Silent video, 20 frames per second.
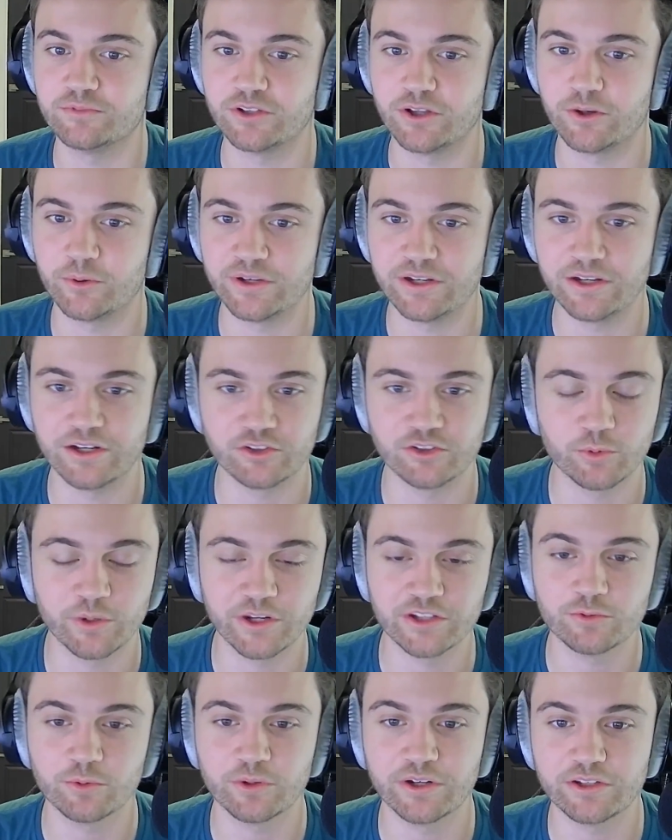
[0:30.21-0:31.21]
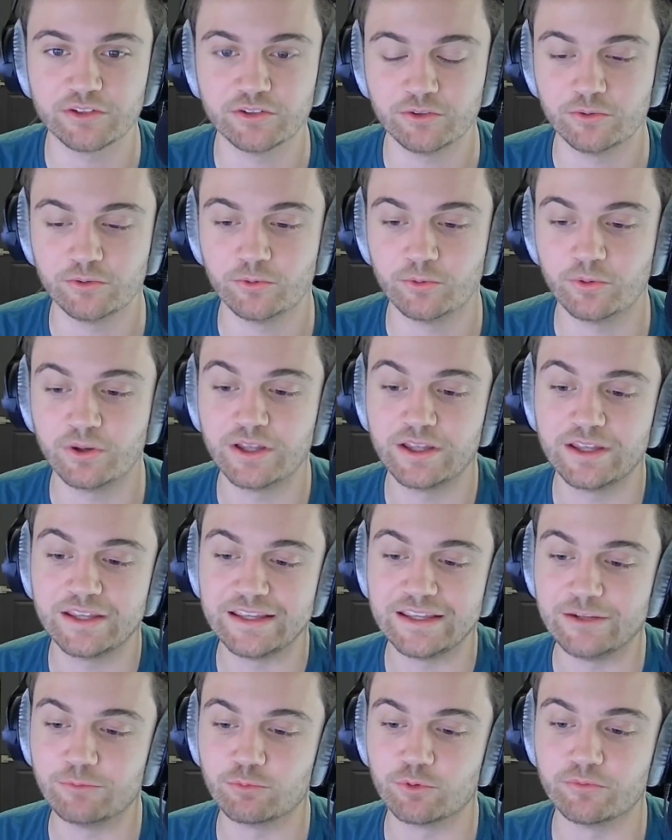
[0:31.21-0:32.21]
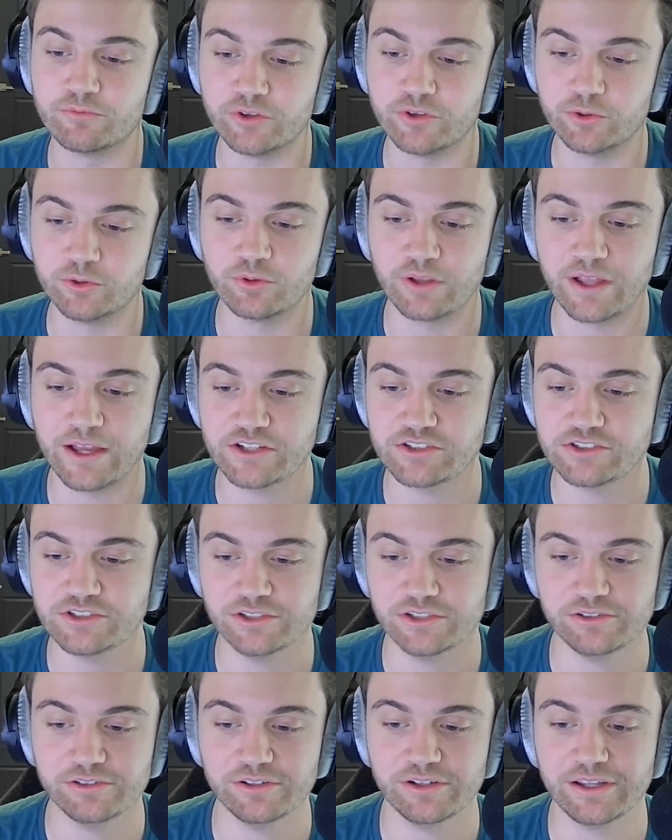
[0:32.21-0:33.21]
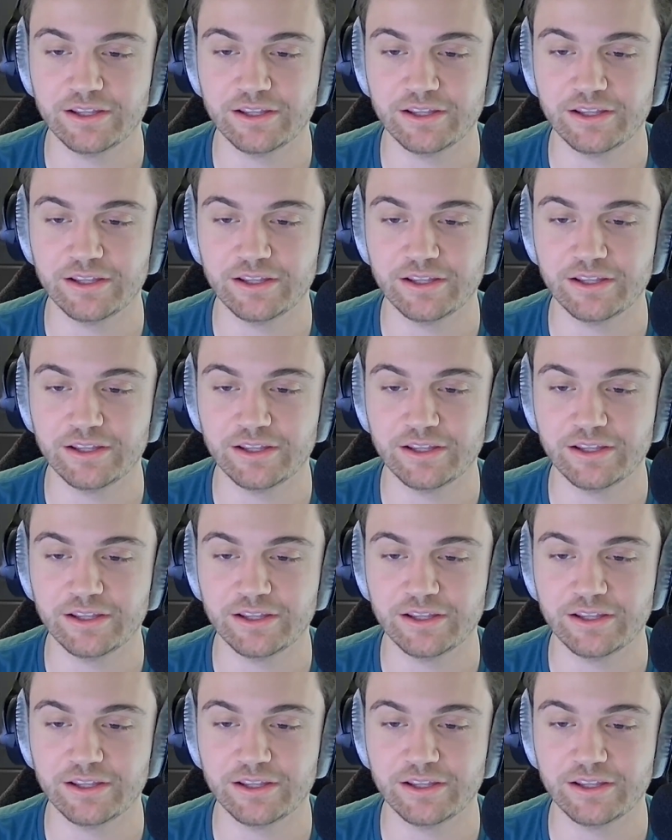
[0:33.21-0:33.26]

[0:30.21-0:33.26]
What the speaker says: So we did a 2022 in review last year,